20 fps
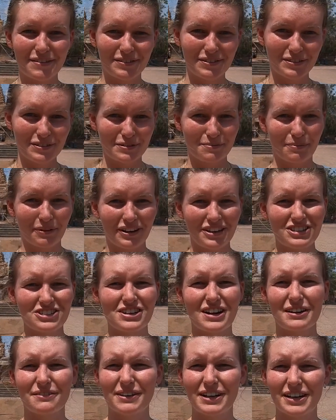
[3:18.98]
to the
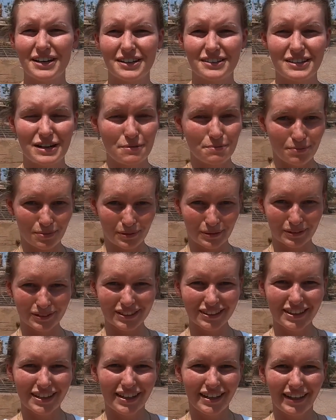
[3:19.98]
Brihadesvara
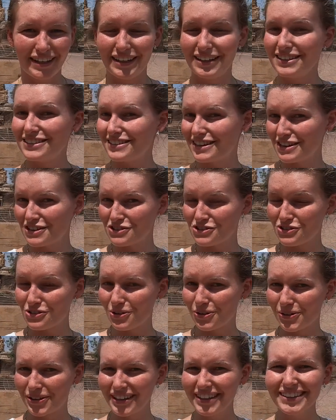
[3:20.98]
Temple in
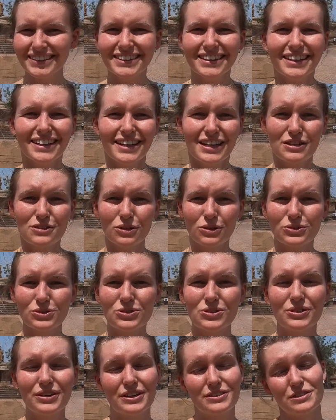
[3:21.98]
Thanjavur. It's also
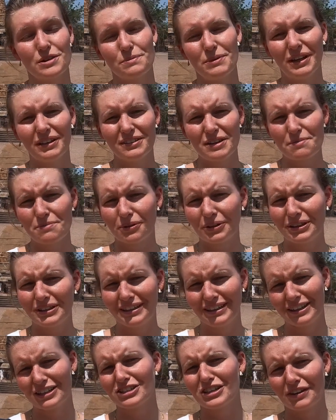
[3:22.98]
known as the Big Temple in
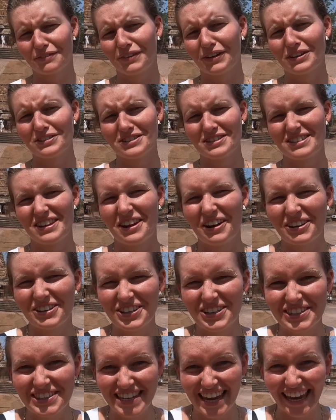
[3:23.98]
English. I think it's easier
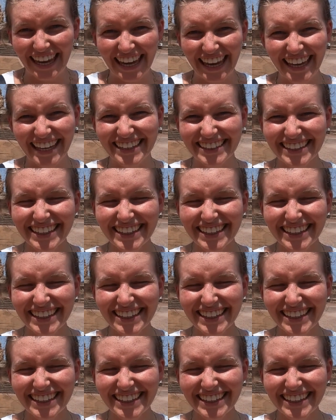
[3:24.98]
to say.